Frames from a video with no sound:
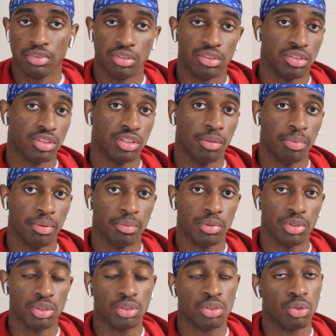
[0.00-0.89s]
Some
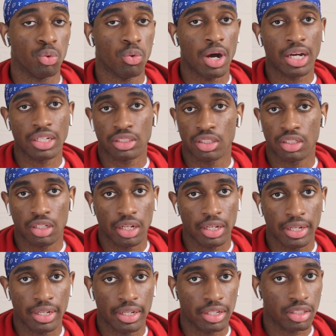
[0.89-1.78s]
people you do wash and
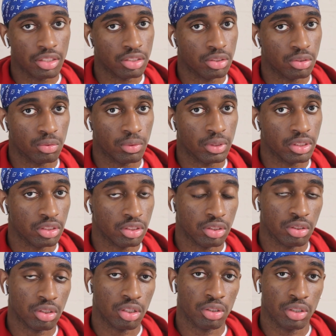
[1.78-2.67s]
lays, which
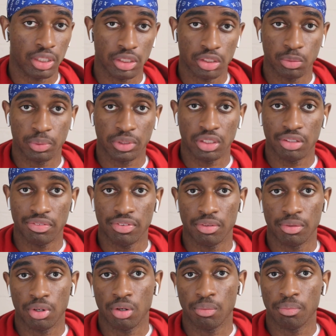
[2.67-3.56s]
there's
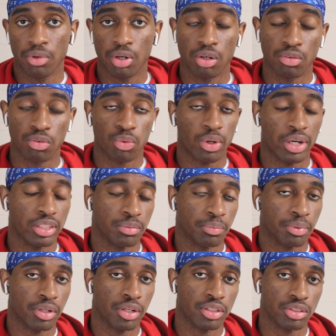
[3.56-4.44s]
specific
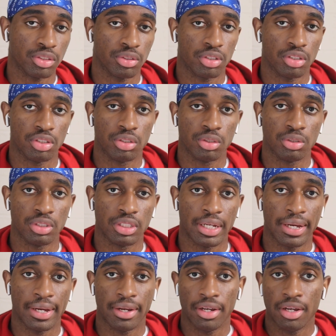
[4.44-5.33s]
overwash bars you can use
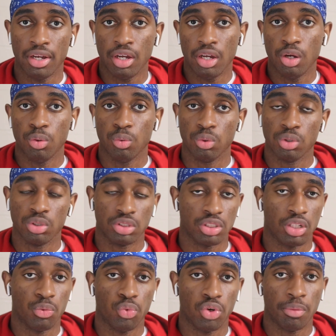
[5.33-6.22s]
that will
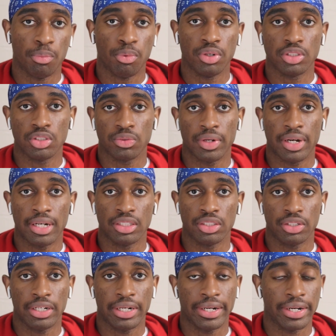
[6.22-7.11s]
somewhat
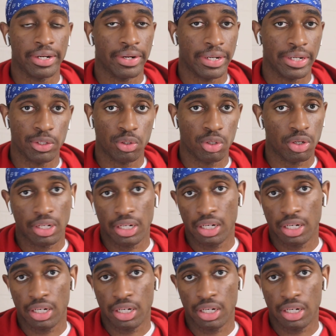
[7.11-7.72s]
moisturize your hair and you don't